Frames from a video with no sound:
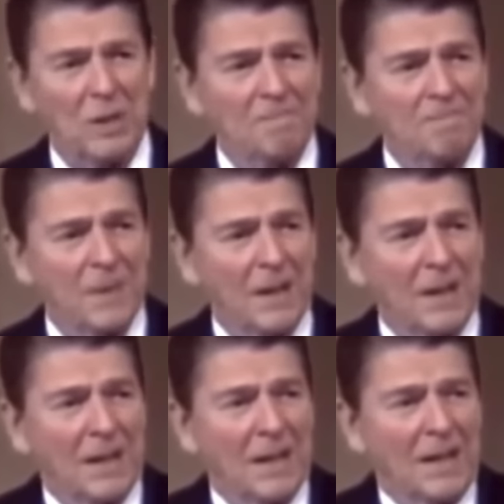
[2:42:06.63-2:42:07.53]
beauty,
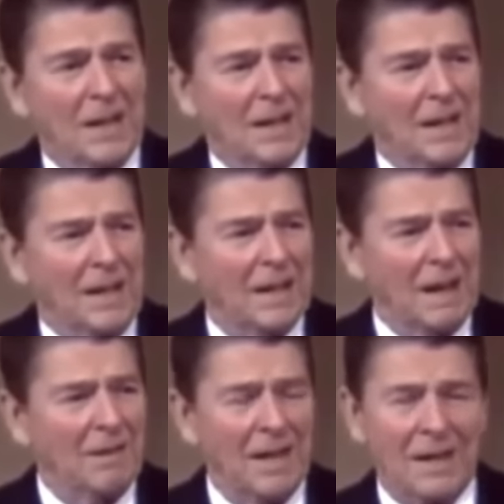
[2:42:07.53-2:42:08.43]

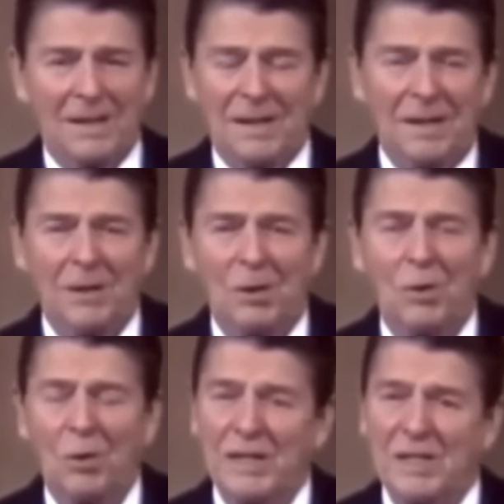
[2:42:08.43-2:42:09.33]
and I've had an
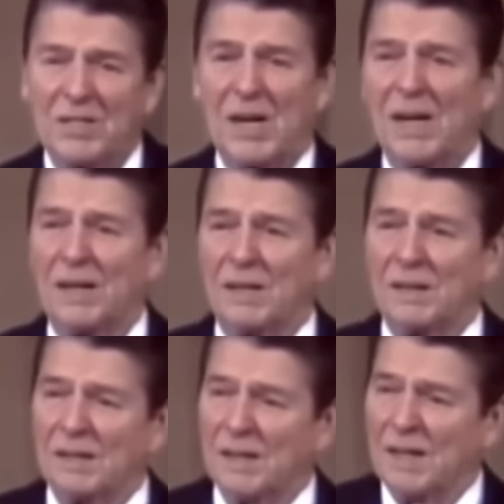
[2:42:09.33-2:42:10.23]
unholy
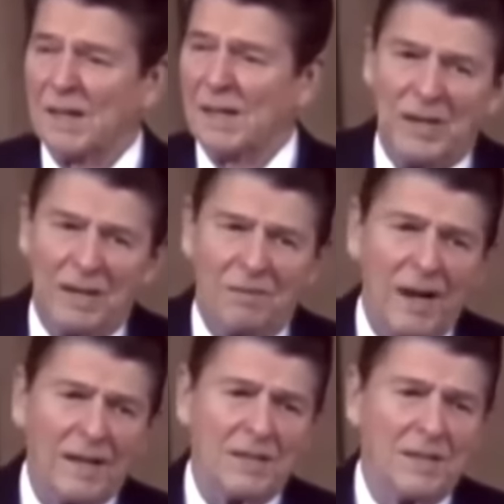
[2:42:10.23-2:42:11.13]
desire to
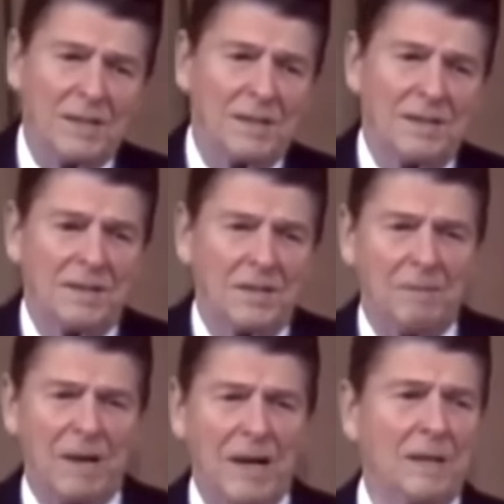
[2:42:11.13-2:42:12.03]
invite
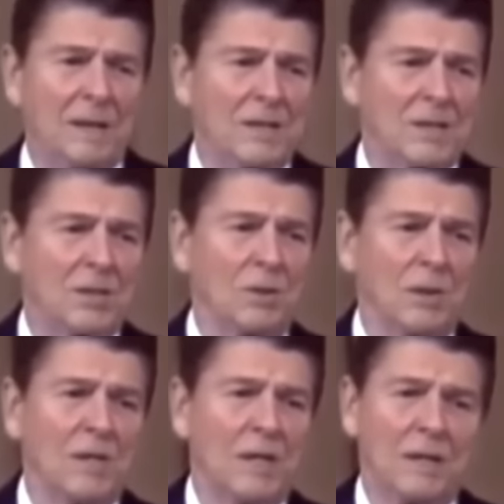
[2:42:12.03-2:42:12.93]
some atheists
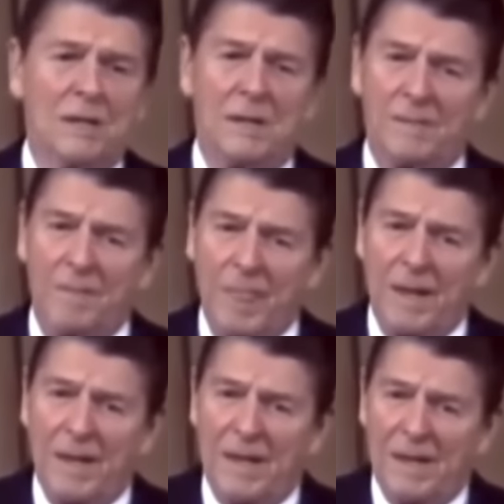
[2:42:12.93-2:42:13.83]
to a dinner
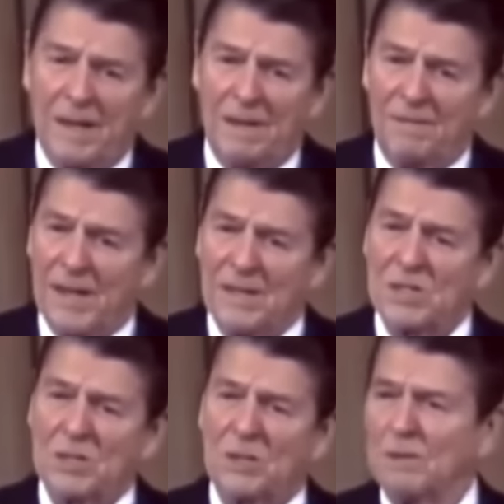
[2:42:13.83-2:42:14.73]
and
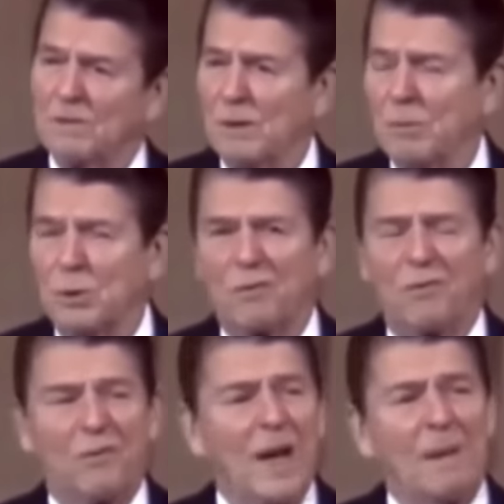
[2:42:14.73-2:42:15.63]
then serve the most
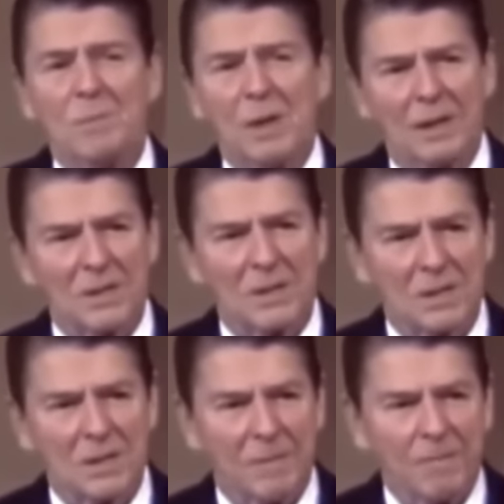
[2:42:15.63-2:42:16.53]

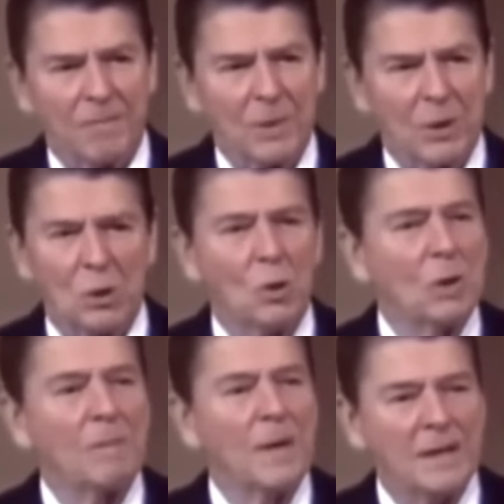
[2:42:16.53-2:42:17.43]
fabulous
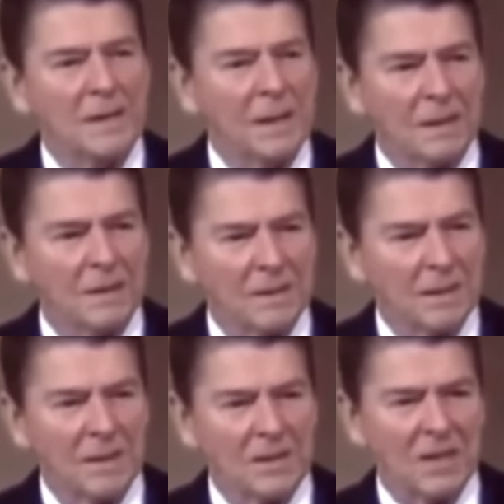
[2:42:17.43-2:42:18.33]
gourmet dinner
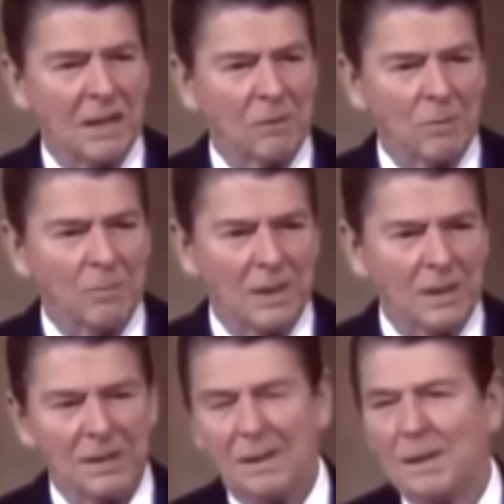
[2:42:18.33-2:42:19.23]
that has ever
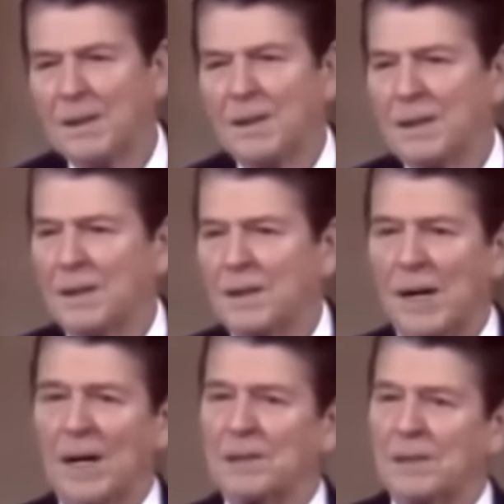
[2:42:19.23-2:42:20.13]
been
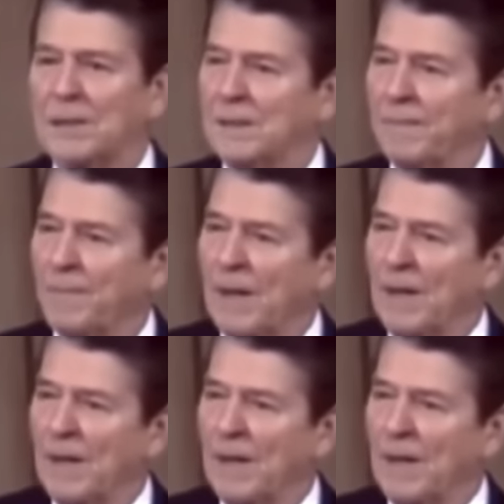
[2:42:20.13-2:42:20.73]
concocted,